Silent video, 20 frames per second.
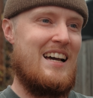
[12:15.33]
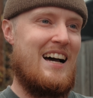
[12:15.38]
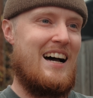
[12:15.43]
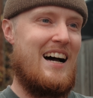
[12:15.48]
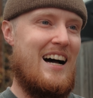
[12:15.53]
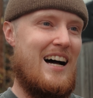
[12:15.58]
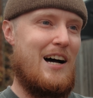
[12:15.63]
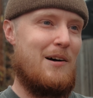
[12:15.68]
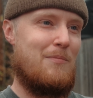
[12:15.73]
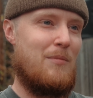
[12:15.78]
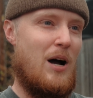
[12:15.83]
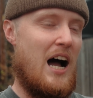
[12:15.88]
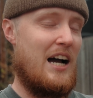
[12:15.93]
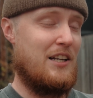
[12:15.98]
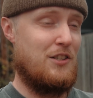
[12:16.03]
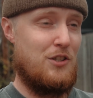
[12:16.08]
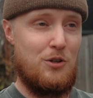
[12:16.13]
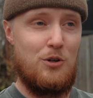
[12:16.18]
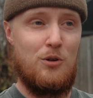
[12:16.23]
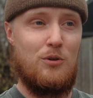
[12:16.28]

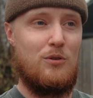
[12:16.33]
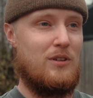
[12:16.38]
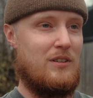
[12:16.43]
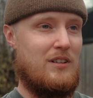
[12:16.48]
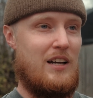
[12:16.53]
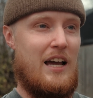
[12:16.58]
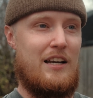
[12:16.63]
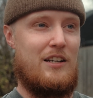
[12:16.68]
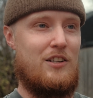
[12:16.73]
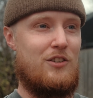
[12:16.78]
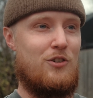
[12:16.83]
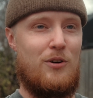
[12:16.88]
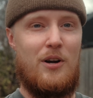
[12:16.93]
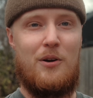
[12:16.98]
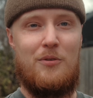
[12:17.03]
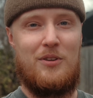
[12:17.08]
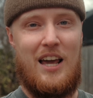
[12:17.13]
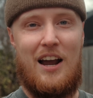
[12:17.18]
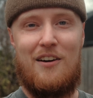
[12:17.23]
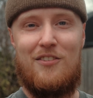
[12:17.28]
I do
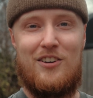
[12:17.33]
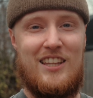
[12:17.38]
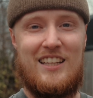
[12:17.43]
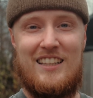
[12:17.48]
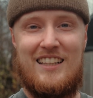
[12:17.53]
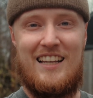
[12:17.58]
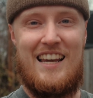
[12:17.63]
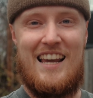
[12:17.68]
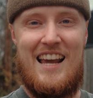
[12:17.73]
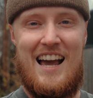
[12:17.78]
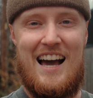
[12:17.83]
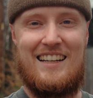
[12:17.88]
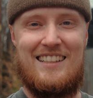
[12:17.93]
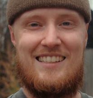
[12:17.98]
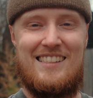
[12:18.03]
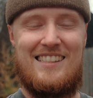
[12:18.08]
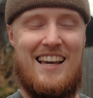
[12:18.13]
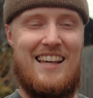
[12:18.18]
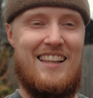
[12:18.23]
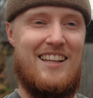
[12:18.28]
agree with everything that he had to
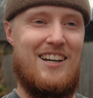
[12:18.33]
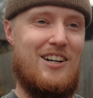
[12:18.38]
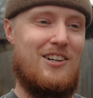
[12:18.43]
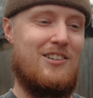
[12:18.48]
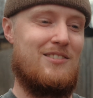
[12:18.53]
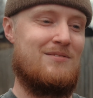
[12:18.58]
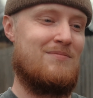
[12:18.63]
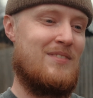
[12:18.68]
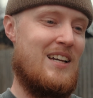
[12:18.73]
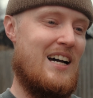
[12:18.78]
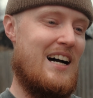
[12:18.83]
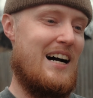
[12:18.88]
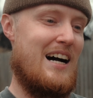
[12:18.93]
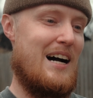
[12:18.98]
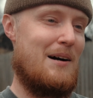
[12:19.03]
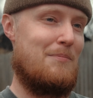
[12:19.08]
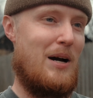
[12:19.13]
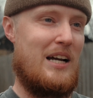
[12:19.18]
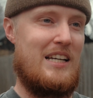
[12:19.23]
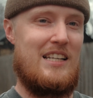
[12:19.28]
say though.
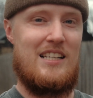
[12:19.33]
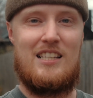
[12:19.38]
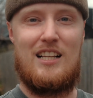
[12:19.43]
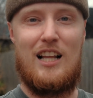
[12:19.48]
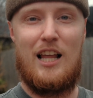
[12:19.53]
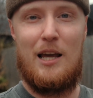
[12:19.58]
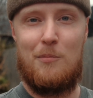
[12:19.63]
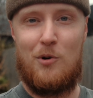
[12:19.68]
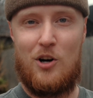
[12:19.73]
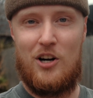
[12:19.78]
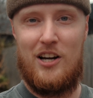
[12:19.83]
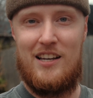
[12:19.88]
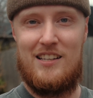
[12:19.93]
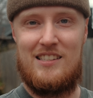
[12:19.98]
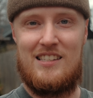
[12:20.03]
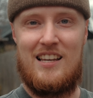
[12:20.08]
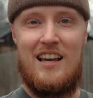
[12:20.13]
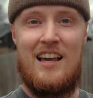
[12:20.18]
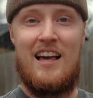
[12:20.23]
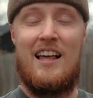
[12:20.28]
My disclaimer
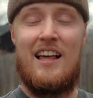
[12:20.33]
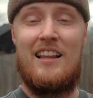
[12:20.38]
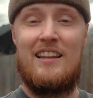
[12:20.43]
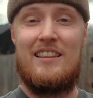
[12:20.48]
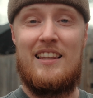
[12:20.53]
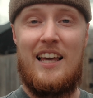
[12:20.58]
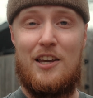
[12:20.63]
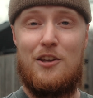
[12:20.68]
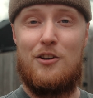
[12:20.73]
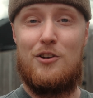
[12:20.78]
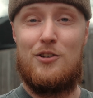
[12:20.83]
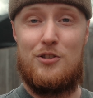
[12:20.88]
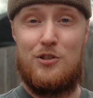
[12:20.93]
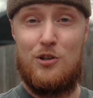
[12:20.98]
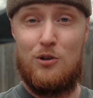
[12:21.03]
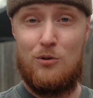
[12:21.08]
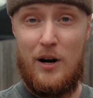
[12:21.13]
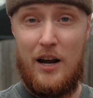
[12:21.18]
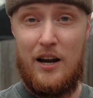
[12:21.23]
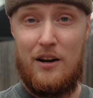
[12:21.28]
is thank you to
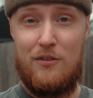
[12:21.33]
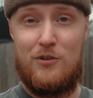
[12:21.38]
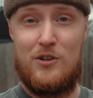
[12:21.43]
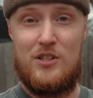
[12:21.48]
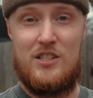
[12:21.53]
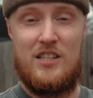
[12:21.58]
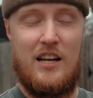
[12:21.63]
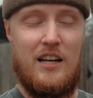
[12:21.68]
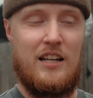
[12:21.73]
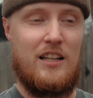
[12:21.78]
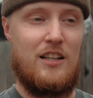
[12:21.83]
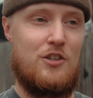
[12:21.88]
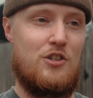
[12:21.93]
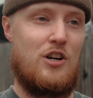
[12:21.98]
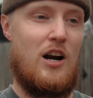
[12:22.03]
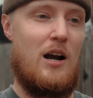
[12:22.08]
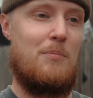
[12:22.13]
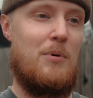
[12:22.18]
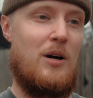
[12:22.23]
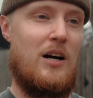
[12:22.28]
Sirui for sending the
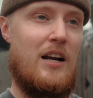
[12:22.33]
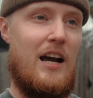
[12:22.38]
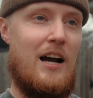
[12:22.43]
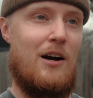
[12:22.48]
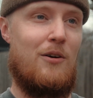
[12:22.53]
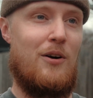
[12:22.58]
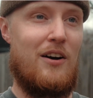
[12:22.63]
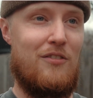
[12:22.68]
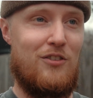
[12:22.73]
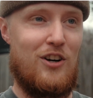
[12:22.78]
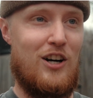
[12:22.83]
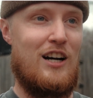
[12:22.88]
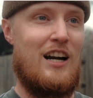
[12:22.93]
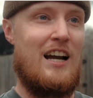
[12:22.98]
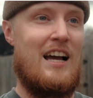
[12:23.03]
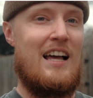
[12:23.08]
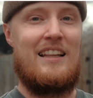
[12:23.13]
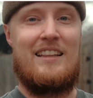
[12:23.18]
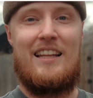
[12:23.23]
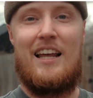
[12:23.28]
tripod. However,
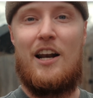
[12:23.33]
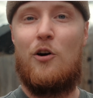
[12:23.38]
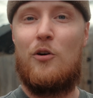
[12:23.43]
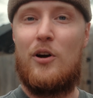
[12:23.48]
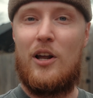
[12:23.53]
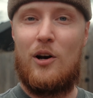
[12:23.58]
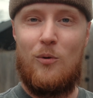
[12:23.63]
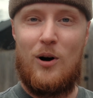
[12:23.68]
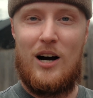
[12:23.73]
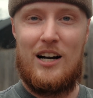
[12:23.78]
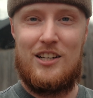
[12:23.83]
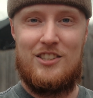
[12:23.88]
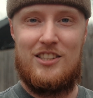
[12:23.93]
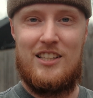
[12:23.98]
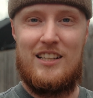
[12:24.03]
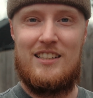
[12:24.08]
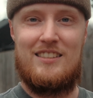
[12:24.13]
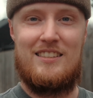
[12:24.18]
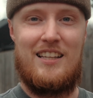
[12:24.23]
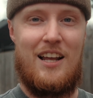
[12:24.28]
they don't get to watch
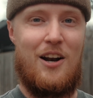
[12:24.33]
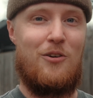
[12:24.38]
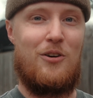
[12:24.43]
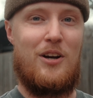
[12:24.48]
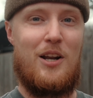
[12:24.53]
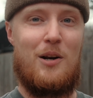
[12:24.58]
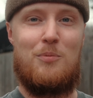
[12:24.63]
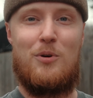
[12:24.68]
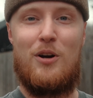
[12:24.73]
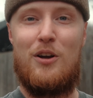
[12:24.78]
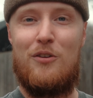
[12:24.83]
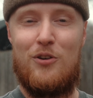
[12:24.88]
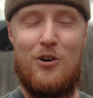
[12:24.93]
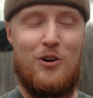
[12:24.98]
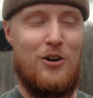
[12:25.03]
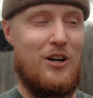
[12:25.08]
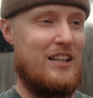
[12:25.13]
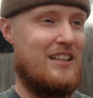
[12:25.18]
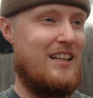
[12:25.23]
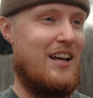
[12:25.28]
this, they don't get to
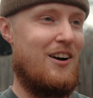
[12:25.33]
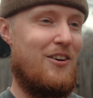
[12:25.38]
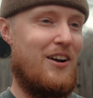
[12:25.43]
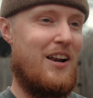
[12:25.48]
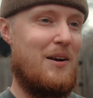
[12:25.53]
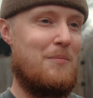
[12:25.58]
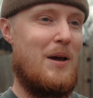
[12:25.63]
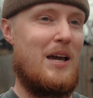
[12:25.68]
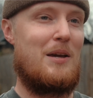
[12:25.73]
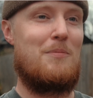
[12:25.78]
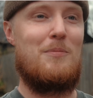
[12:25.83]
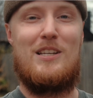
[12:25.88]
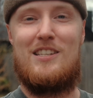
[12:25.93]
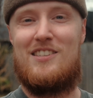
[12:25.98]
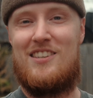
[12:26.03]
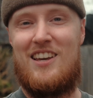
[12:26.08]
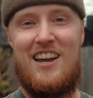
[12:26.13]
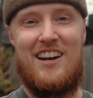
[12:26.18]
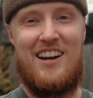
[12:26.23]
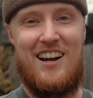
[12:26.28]
preview it, they don't get to make me
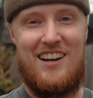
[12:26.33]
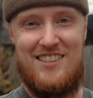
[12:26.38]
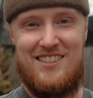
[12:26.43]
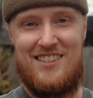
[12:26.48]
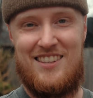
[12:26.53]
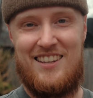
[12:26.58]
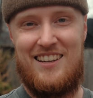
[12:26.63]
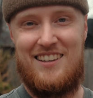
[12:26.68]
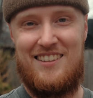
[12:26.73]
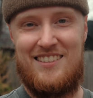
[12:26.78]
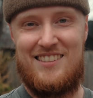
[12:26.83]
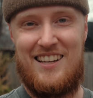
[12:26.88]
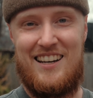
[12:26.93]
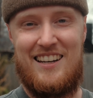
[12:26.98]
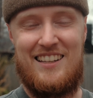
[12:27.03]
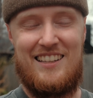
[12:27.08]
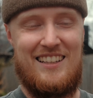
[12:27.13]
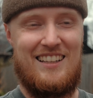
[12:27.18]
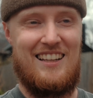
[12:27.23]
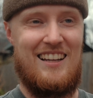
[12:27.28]
say nice things,
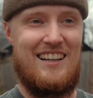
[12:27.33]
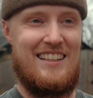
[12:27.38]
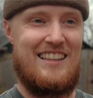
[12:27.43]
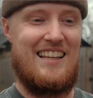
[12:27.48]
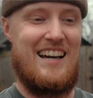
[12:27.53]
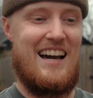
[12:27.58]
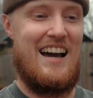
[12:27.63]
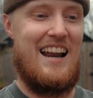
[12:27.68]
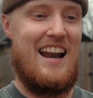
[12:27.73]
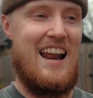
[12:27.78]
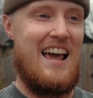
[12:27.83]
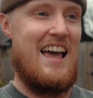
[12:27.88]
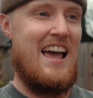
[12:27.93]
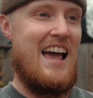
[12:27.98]
anything like that.